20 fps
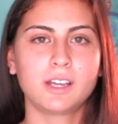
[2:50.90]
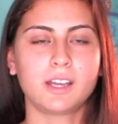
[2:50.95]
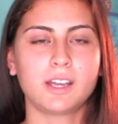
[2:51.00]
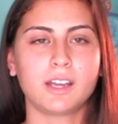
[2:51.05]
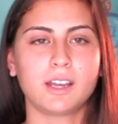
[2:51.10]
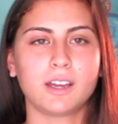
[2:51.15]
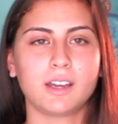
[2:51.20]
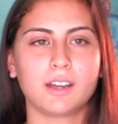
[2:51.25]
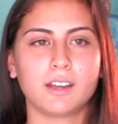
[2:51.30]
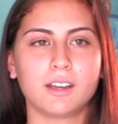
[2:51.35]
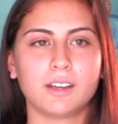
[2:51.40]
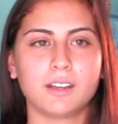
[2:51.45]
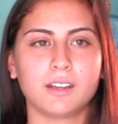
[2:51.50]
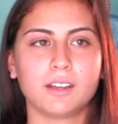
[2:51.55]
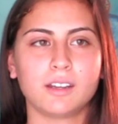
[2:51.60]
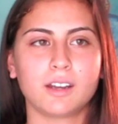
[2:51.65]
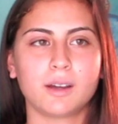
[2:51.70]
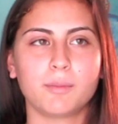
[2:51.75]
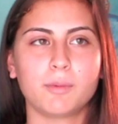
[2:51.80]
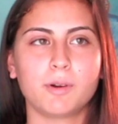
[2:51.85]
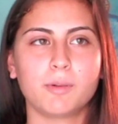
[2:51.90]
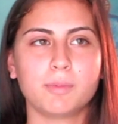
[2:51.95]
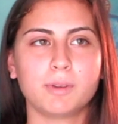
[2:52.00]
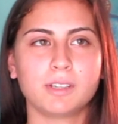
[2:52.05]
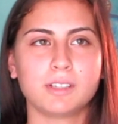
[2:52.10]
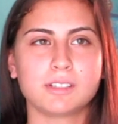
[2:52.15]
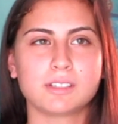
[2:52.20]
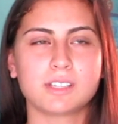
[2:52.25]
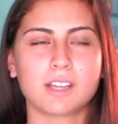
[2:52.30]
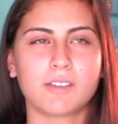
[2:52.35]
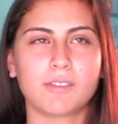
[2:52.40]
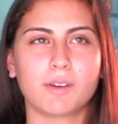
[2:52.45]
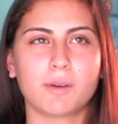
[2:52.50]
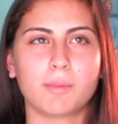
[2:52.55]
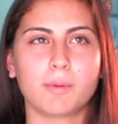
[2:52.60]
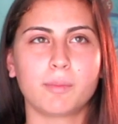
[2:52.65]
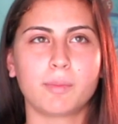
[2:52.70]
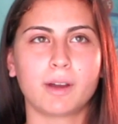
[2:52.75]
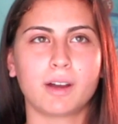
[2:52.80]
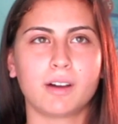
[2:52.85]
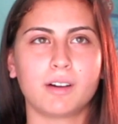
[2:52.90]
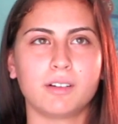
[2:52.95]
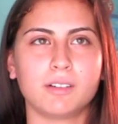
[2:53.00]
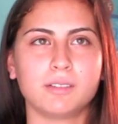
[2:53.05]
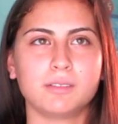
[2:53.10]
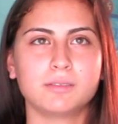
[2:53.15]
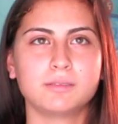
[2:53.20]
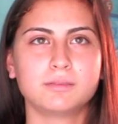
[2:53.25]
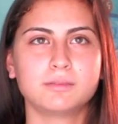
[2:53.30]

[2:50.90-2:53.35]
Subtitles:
and I'm hoping to save up about